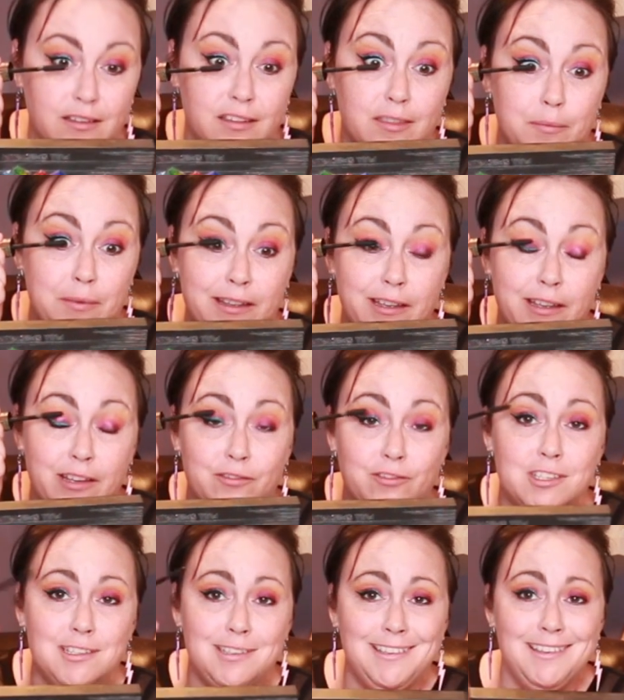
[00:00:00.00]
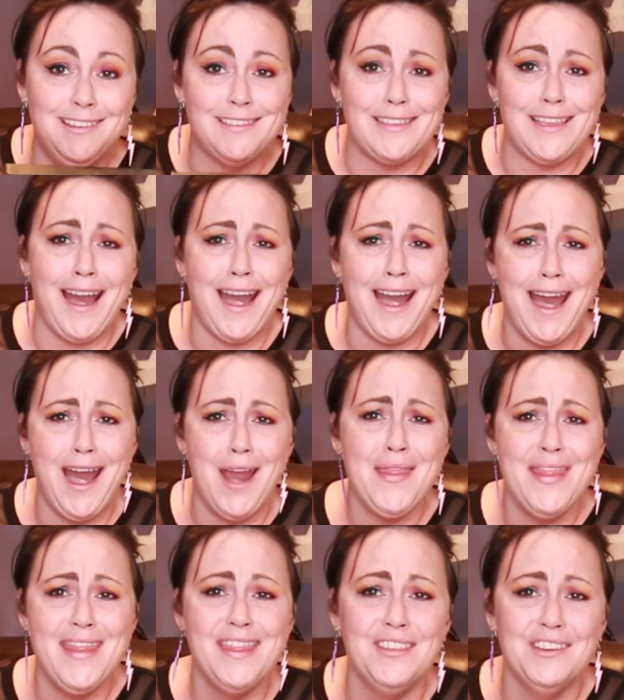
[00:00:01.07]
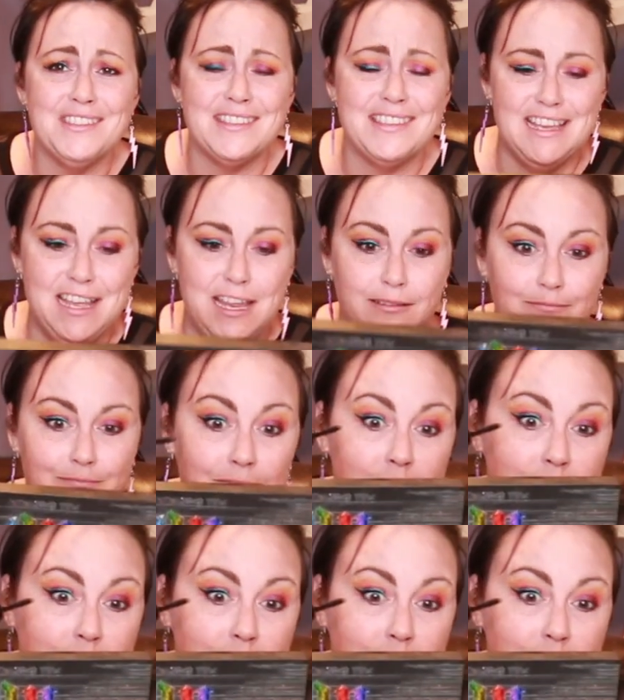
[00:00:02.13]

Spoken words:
Speaking of cheese, this thing,